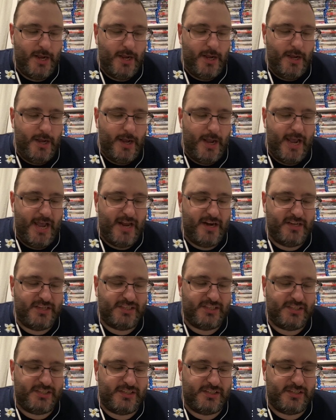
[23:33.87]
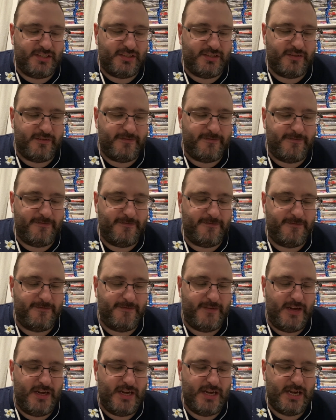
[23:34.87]
Anna
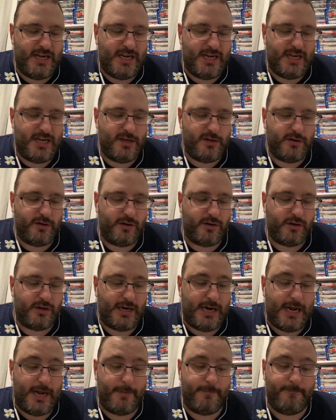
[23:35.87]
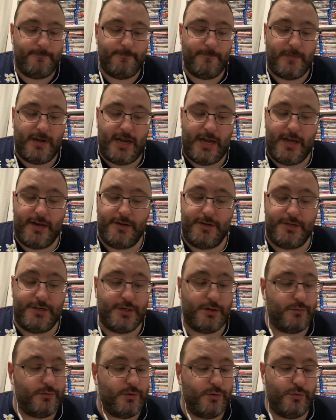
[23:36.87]
Sophia Robb, I
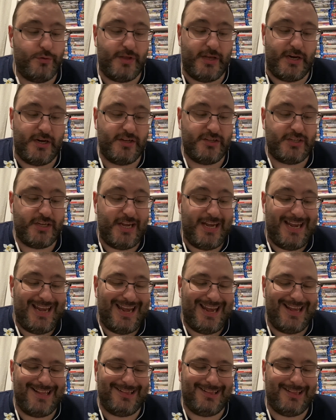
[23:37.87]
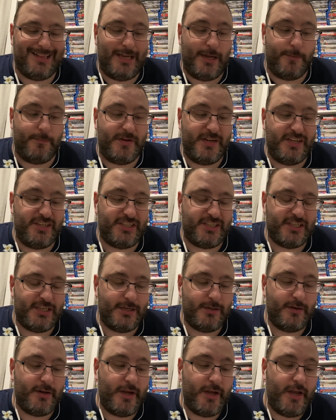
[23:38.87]
don't know who that is, and Liam
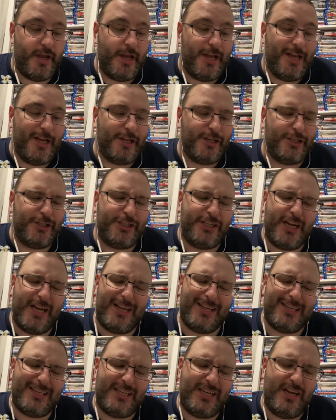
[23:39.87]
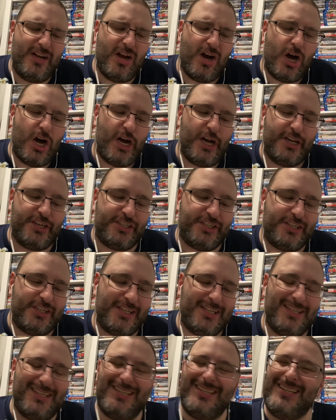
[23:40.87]
Neeson, Jake T.
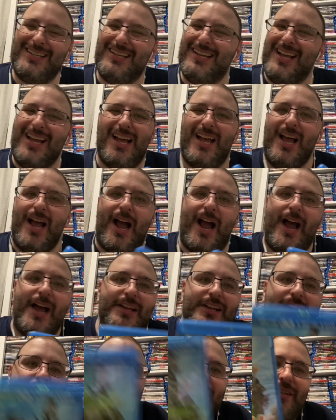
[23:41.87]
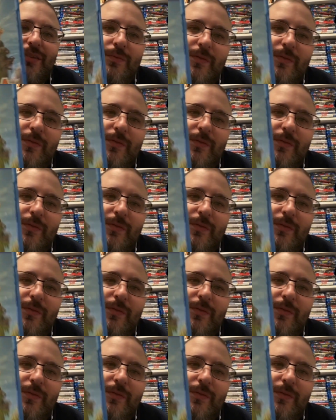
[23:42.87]
Austin. I swear